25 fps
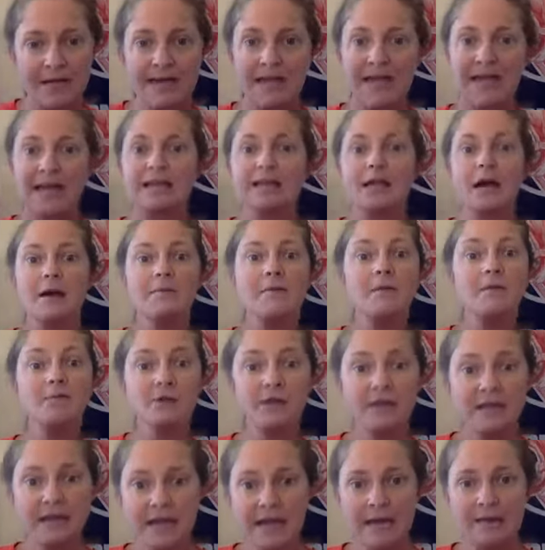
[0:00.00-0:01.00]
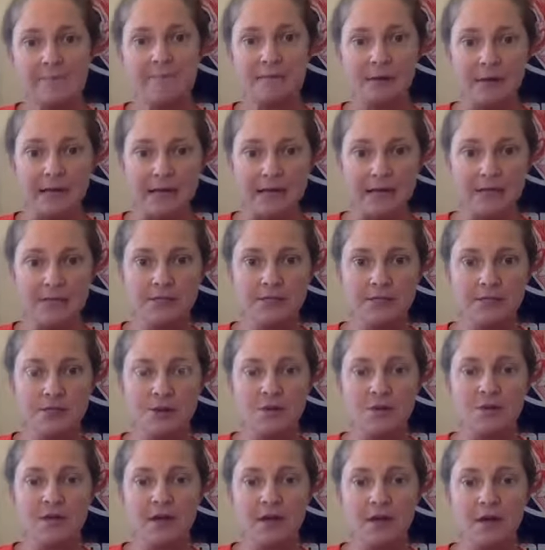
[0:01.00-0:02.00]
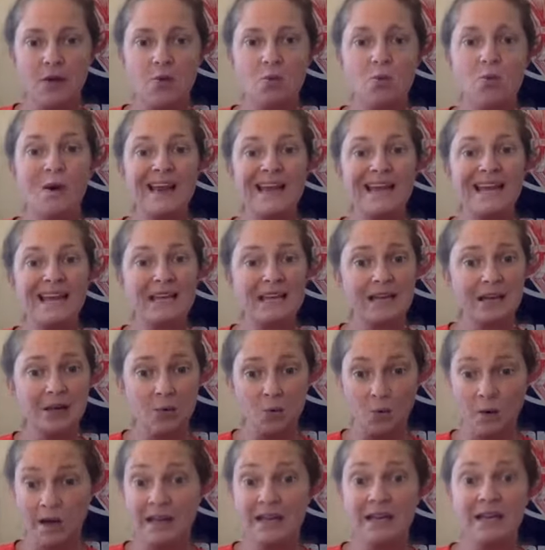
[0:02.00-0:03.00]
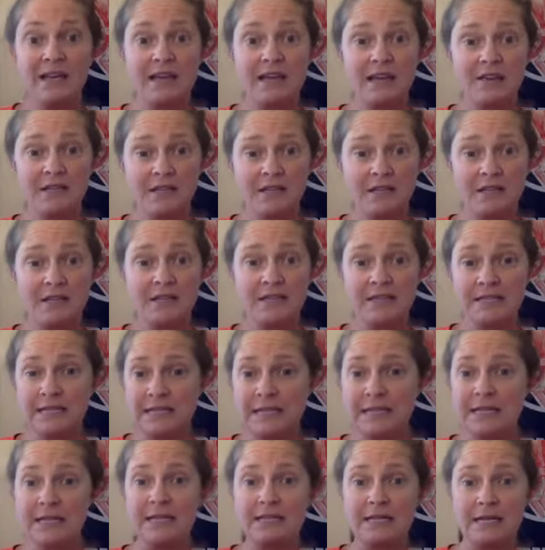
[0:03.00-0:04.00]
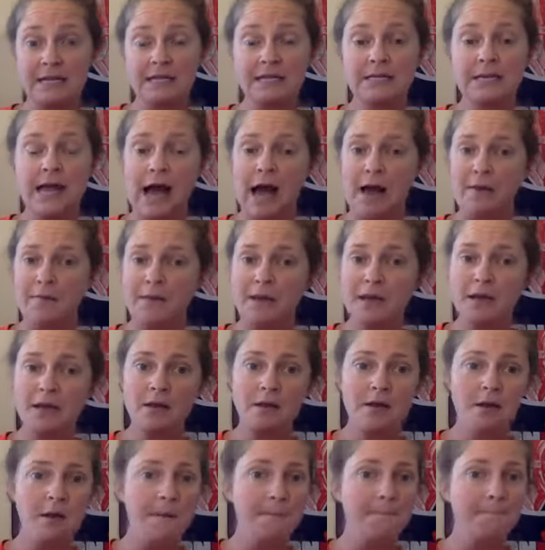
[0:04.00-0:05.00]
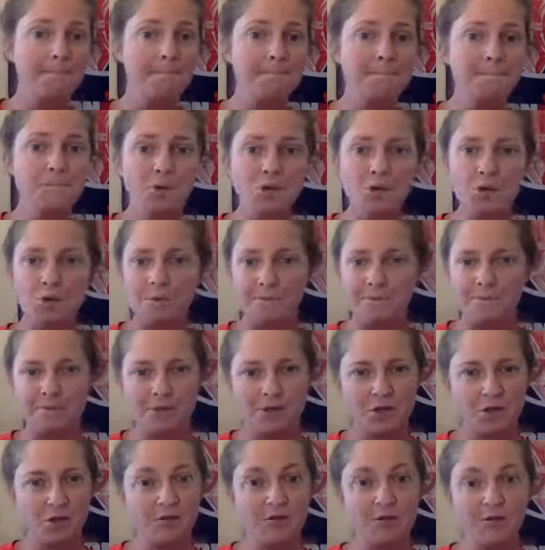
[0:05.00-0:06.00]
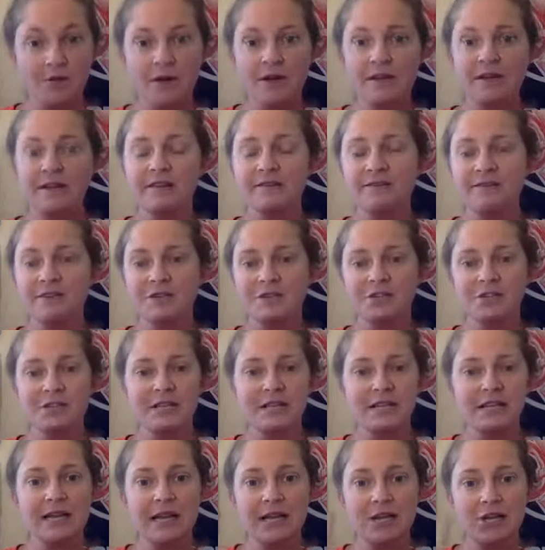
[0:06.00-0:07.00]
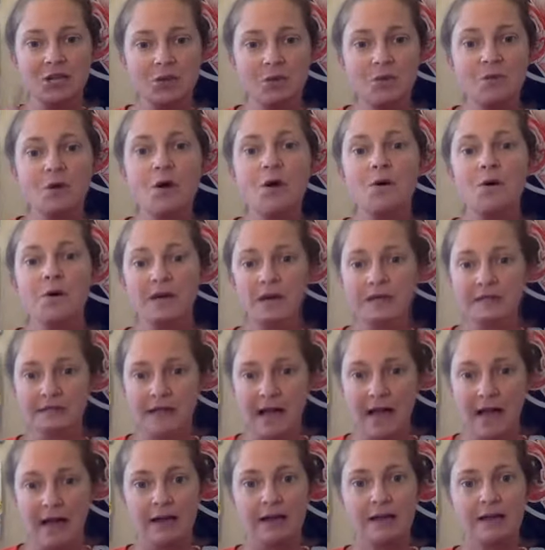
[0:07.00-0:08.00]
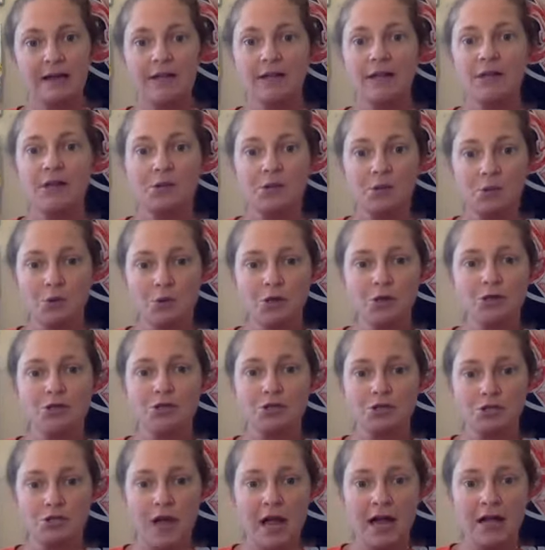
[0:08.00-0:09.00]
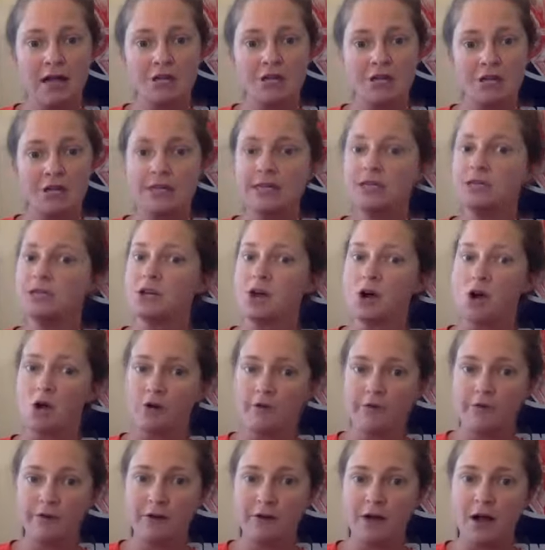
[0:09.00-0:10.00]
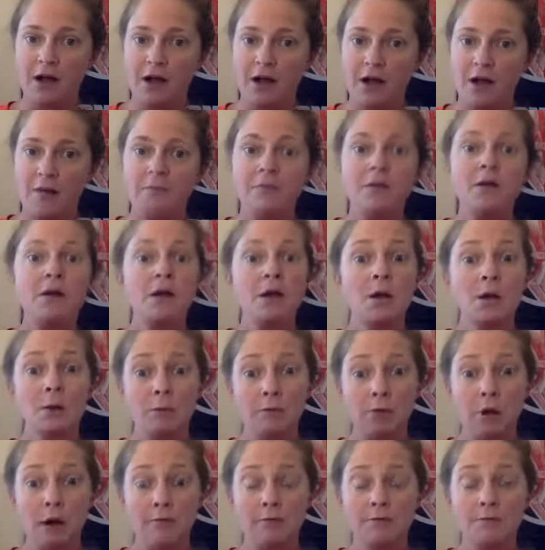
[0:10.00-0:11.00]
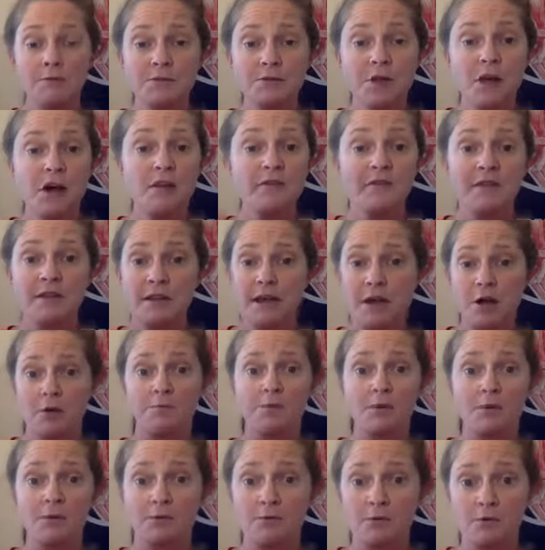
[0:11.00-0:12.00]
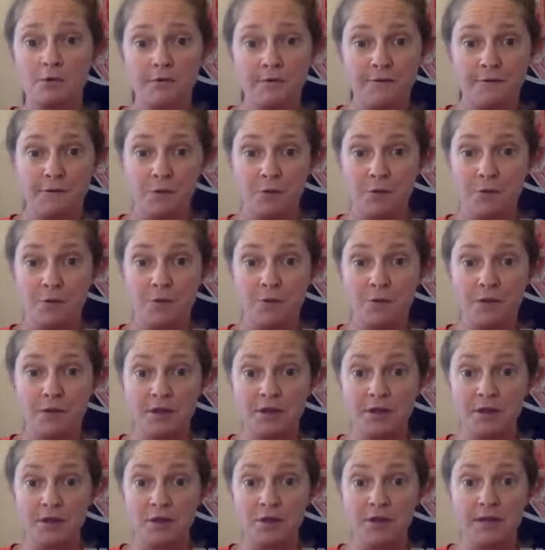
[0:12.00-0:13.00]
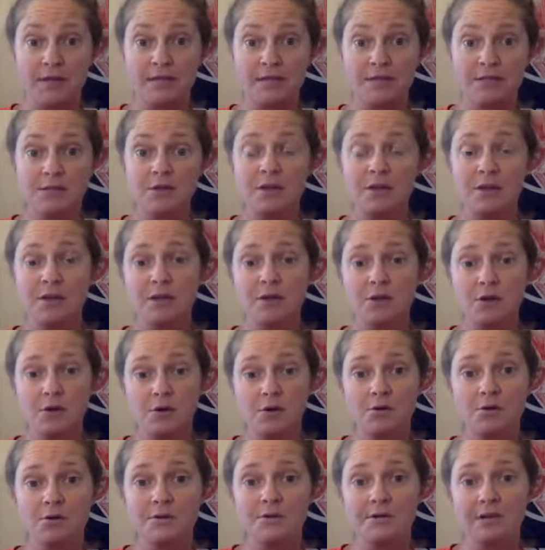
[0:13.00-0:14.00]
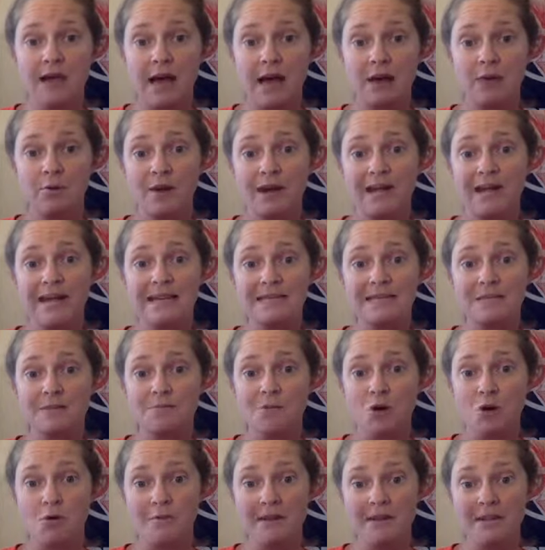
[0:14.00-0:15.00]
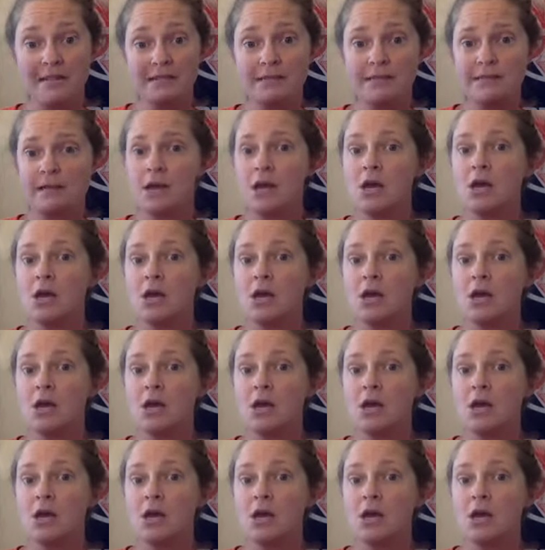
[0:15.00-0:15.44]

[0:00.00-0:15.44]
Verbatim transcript: and come up with a game plan so that when it when if indeed it does happen boom you've already envisioned it and you know exactly your strategy to overcome problem solve and help you move forward with your race so that those sideways moments